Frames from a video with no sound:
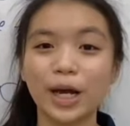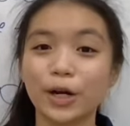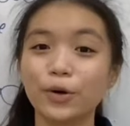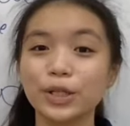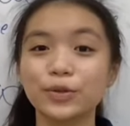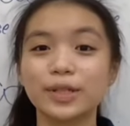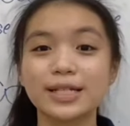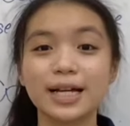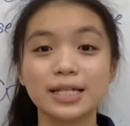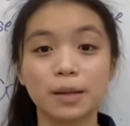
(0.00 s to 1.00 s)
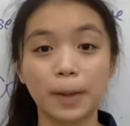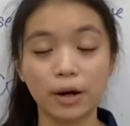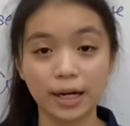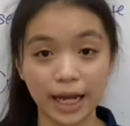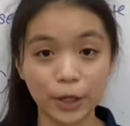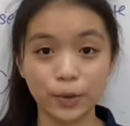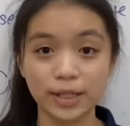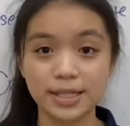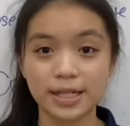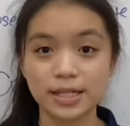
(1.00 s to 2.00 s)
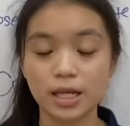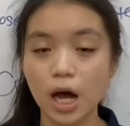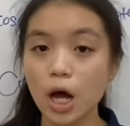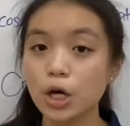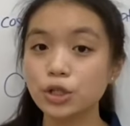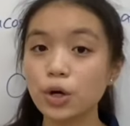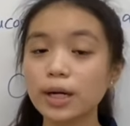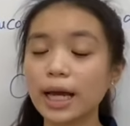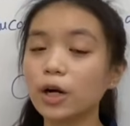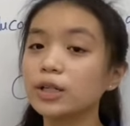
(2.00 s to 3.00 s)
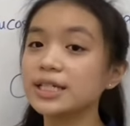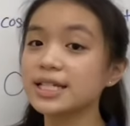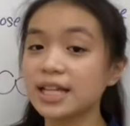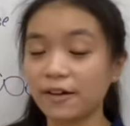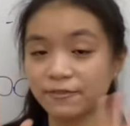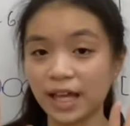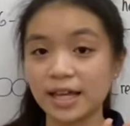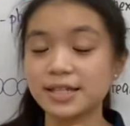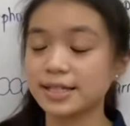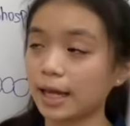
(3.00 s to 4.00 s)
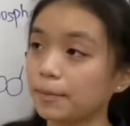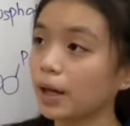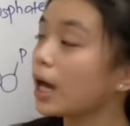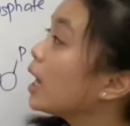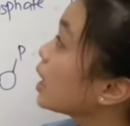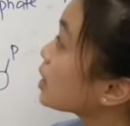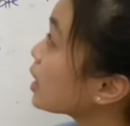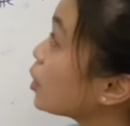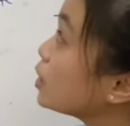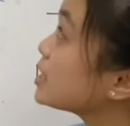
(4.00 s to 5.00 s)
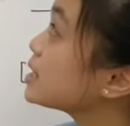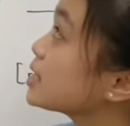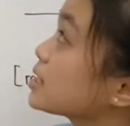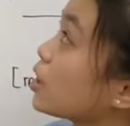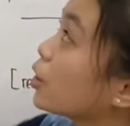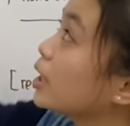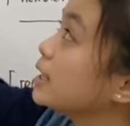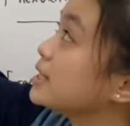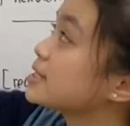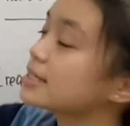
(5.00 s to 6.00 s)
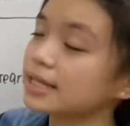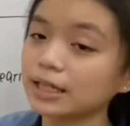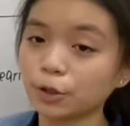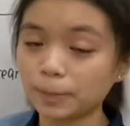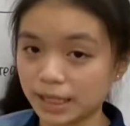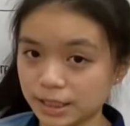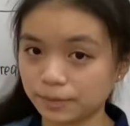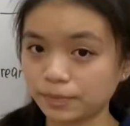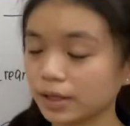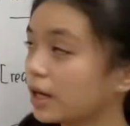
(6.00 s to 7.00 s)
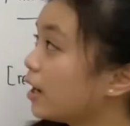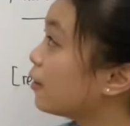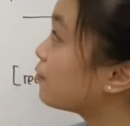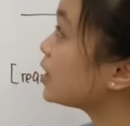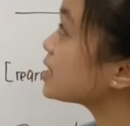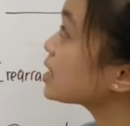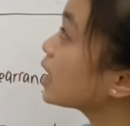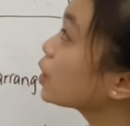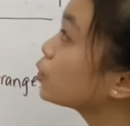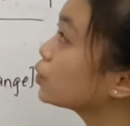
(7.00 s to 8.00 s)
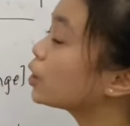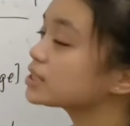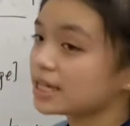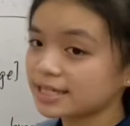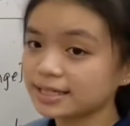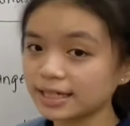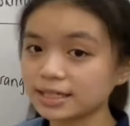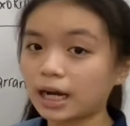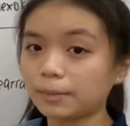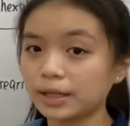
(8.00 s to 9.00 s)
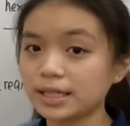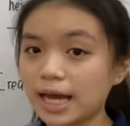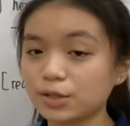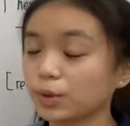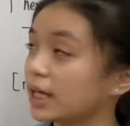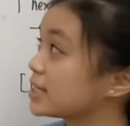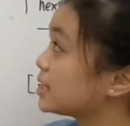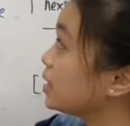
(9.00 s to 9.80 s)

are going to discuss about glycolysis. So glycolysis has 10 steps. Glycolysis is occurred in cytoplasm. First, glucose has 6 carbon. As we can see